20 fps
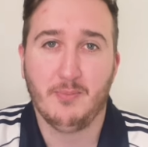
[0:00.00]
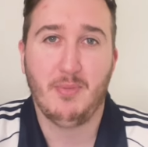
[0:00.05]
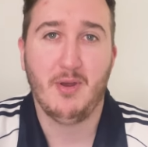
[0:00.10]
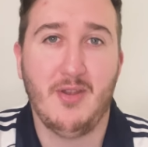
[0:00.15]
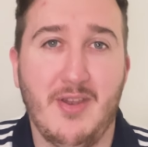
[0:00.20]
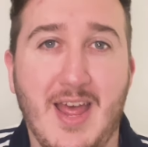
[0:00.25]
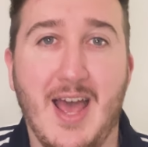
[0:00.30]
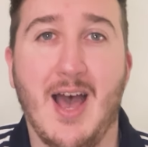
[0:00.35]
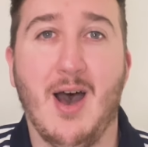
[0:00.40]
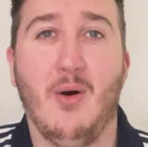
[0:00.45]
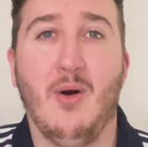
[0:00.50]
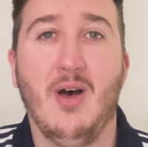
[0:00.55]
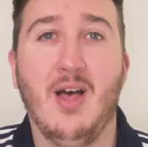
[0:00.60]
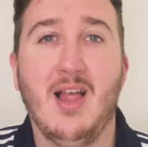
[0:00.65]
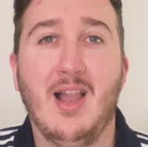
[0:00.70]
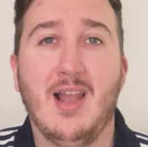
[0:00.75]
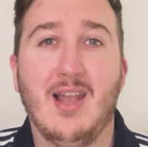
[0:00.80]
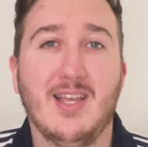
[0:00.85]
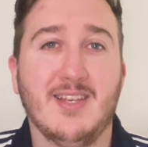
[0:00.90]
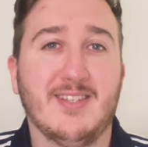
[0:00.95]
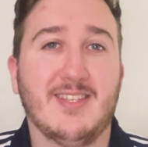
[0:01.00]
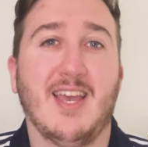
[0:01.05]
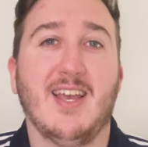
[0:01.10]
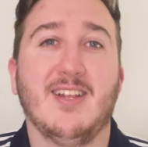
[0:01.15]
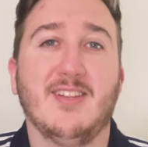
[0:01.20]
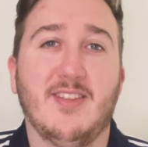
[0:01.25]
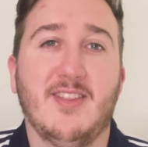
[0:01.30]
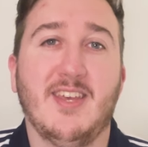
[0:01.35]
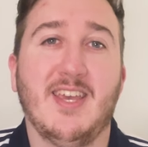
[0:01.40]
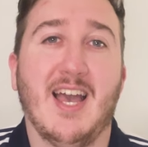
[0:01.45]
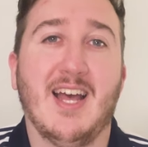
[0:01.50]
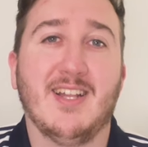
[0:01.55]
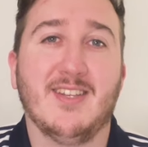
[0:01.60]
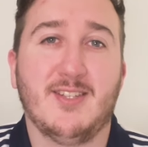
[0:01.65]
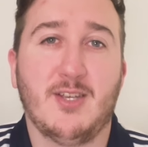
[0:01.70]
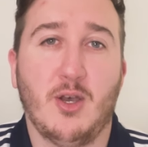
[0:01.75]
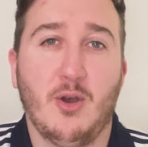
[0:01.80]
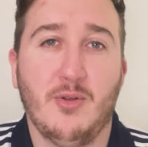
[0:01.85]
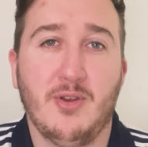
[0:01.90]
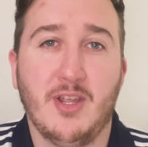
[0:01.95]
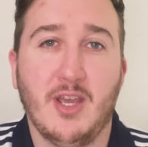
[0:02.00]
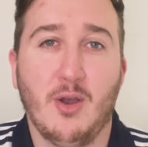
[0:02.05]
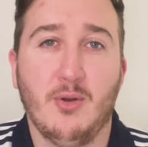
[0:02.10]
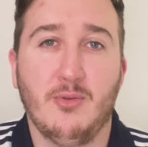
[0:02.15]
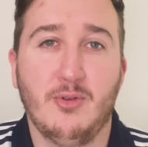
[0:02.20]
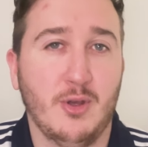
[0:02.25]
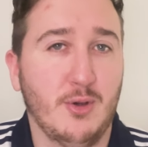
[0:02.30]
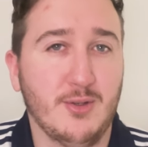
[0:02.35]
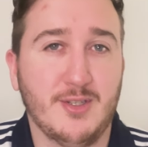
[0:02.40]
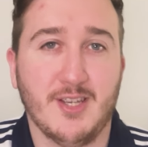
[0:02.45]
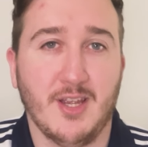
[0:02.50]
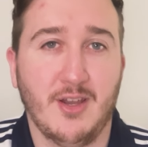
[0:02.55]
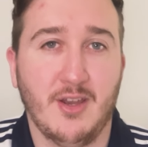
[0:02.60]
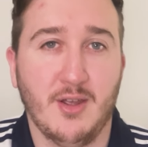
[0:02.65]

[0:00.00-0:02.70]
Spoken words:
But now, let's get into the Antonio Nusa